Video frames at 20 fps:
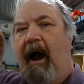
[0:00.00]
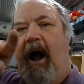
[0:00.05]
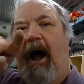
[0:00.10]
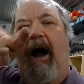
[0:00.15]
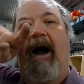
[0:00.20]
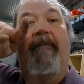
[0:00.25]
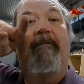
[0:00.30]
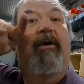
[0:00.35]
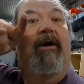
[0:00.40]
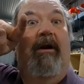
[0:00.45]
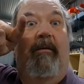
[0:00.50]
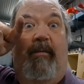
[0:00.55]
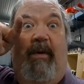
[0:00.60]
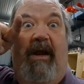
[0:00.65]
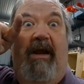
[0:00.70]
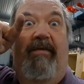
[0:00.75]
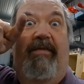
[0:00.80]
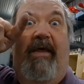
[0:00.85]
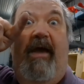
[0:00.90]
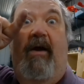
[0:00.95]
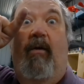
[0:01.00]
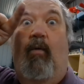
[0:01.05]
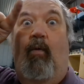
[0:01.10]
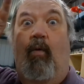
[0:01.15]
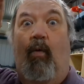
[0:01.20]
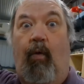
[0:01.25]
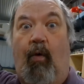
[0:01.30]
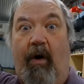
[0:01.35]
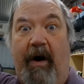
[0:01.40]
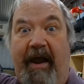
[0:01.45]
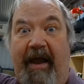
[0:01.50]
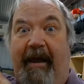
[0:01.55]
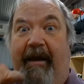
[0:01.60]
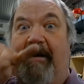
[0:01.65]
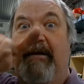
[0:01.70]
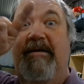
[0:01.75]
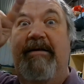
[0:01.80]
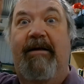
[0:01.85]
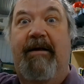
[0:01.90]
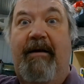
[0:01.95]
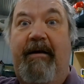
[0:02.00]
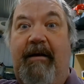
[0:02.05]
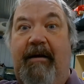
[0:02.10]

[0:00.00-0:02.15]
I'm going to paint that red